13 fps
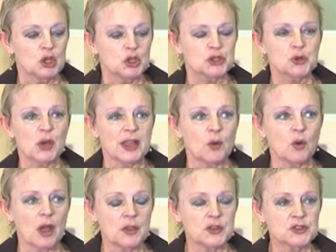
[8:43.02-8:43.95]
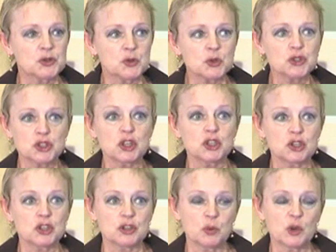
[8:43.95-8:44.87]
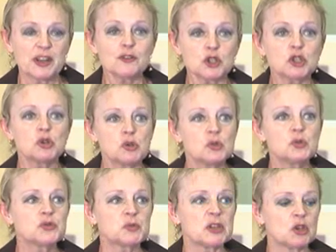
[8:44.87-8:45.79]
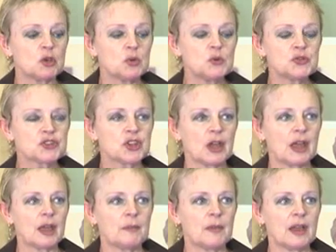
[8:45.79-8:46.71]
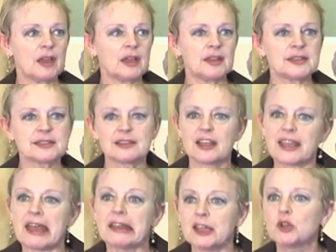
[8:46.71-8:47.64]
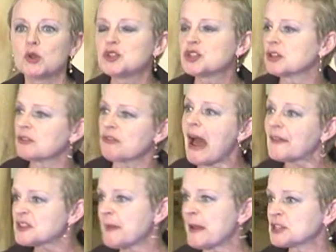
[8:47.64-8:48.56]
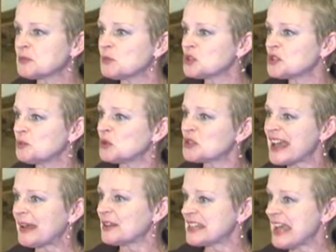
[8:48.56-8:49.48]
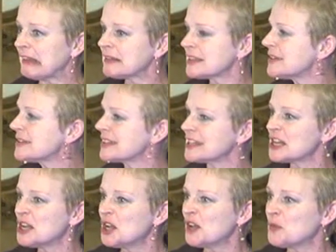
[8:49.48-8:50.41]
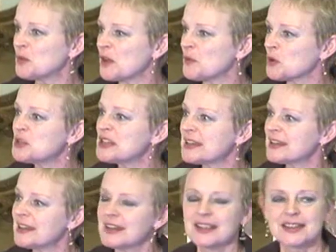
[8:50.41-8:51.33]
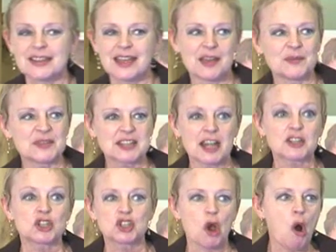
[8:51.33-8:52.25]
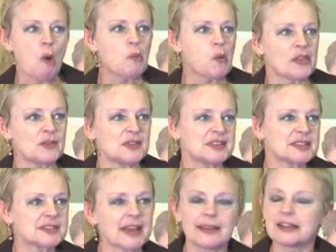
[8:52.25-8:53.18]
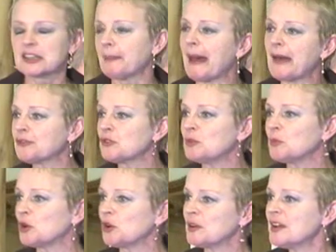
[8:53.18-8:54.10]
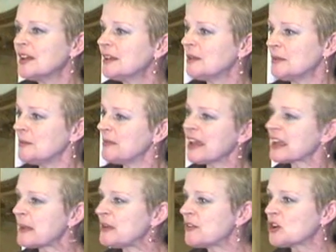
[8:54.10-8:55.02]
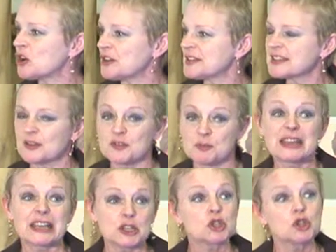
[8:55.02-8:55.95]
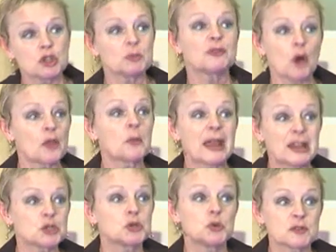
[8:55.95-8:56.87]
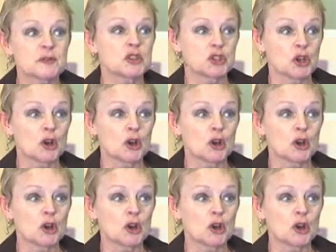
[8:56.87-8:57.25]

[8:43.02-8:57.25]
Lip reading: So those whatever tools we use, and it's like any good craftsperson tells us that if we're going to start a job, whether it's tiling the bathroom or making a pair of curtains, making sure that we've got the right tools for the